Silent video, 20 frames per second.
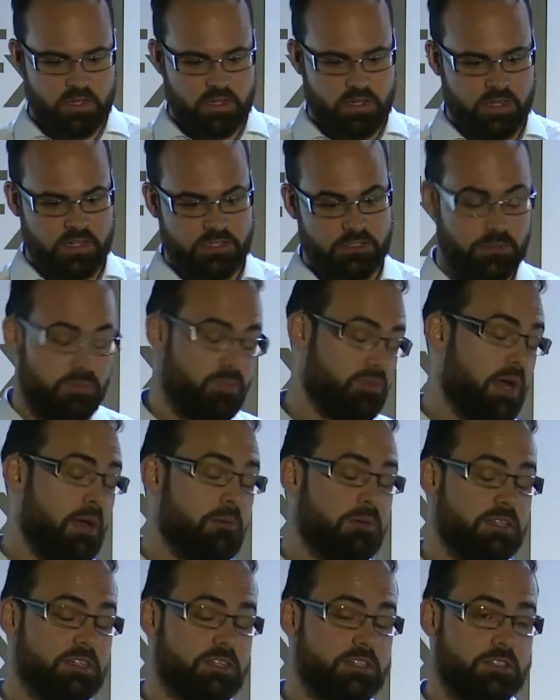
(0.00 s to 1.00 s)

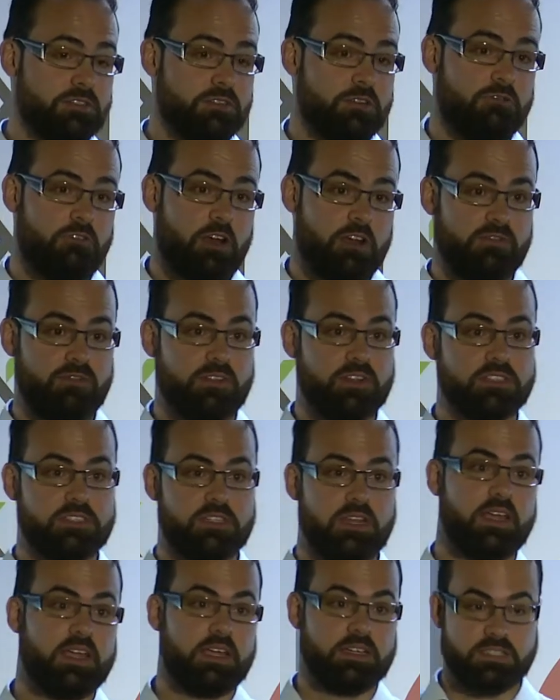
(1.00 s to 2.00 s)
parameter store, reference
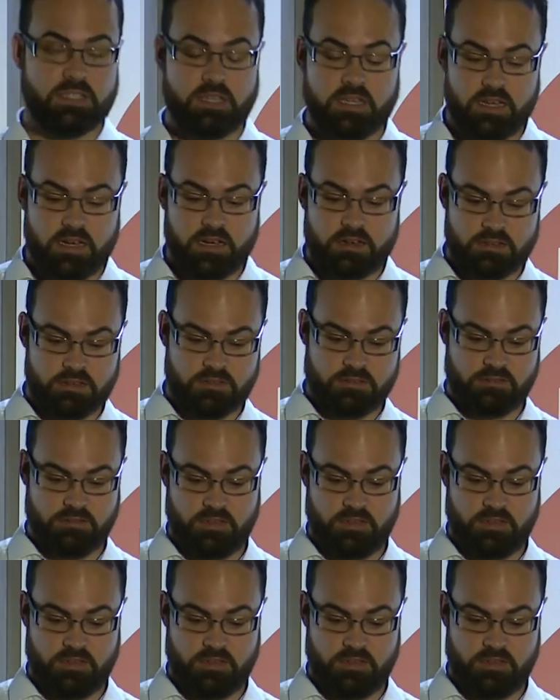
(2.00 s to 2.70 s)
layers there,